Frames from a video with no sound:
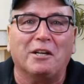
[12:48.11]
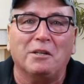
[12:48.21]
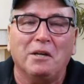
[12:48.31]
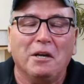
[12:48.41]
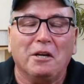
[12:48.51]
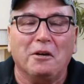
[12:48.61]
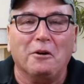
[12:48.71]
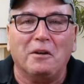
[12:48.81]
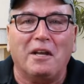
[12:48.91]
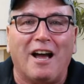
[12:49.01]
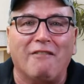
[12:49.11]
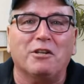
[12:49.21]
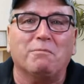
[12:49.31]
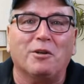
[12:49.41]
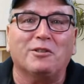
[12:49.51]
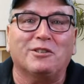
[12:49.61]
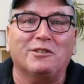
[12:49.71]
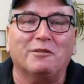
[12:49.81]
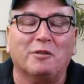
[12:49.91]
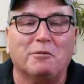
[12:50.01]
And you know, the average
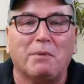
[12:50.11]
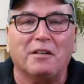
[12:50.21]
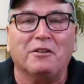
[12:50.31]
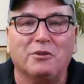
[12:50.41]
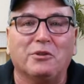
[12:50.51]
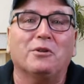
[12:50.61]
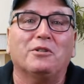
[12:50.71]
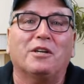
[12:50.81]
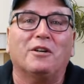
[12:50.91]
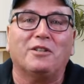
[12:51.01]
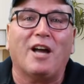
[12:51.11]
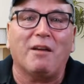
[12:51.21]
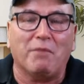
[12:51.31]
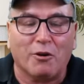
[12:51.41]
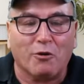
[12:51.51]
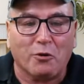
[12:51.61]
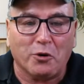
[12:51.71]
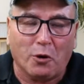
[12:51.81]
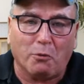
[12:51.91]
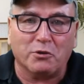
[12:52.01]
person, we're spending 2/3 of their time in our own home.